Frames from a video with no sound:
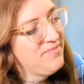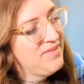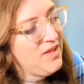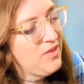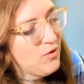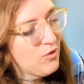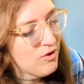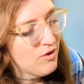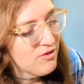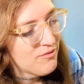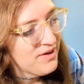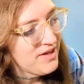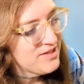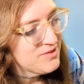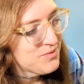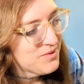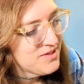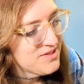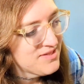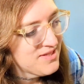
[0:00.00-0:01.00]
in Lord of the
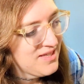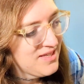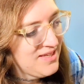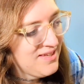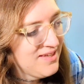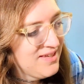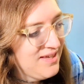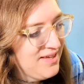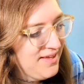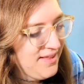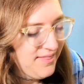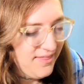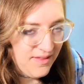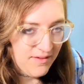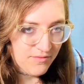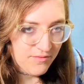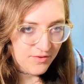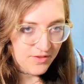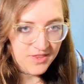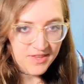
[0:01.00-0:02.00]
Rings, where it's like they
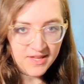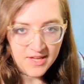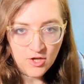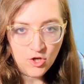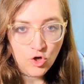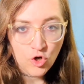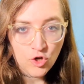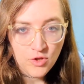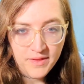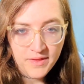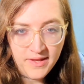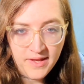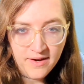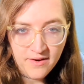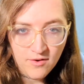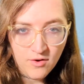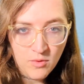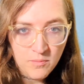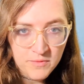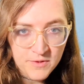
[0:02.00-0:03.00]
have really like curly
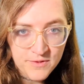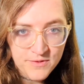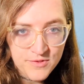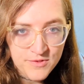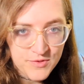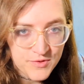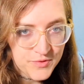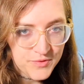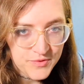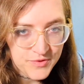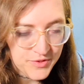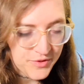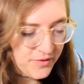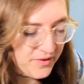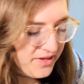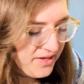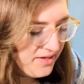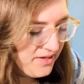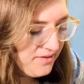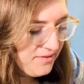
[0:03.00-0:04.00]
hair almost. So
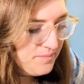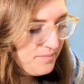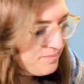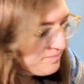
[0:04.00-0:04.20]
like